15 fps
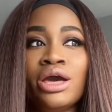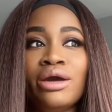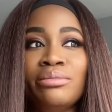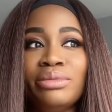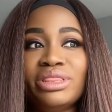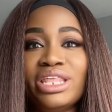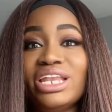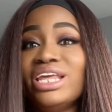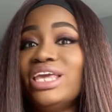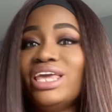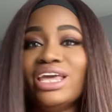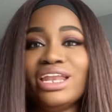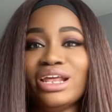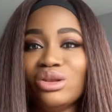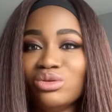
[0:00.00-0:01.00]
But then
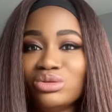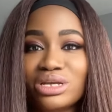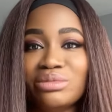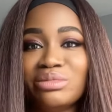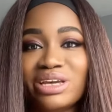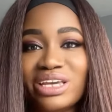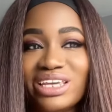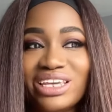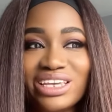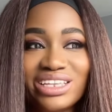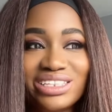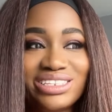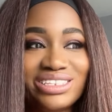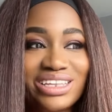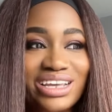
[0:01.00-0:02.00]
again, I looked at my
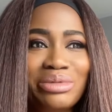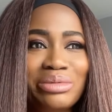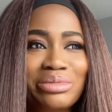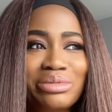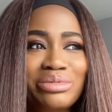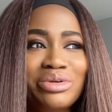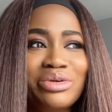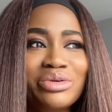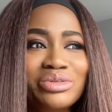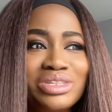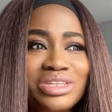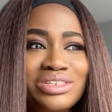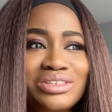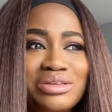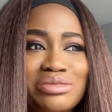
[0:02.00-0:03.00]
kids and my baby girl
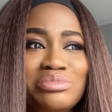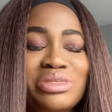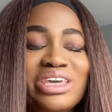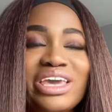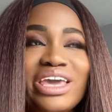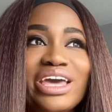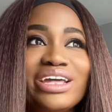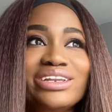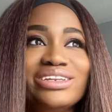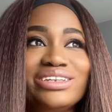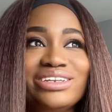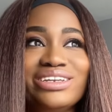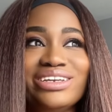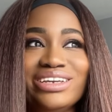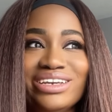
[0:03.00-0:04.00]
did something, and
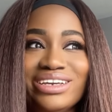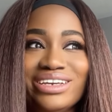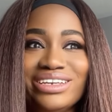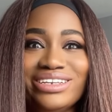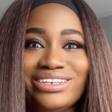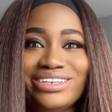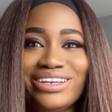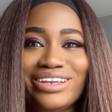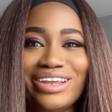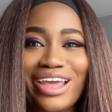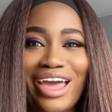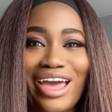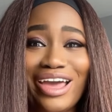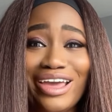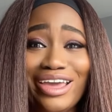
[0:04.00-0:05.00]

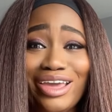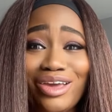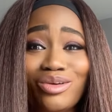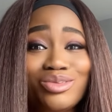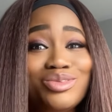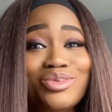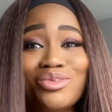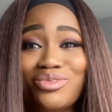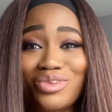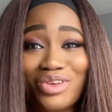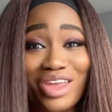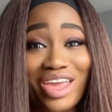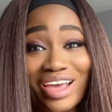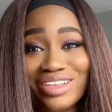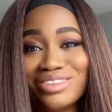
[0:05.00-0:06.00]
it was so
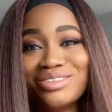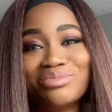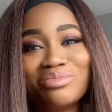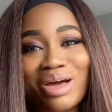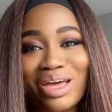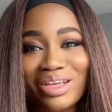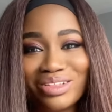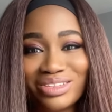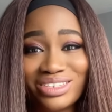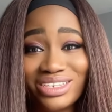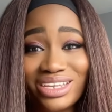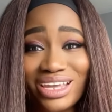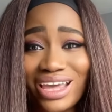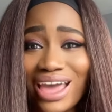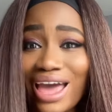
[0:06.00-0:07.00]
funny. I smiled,
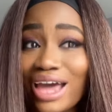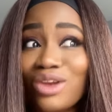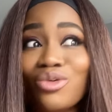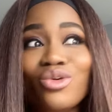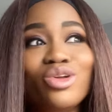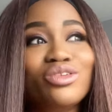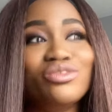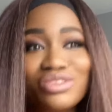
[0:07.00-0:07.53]
and all of a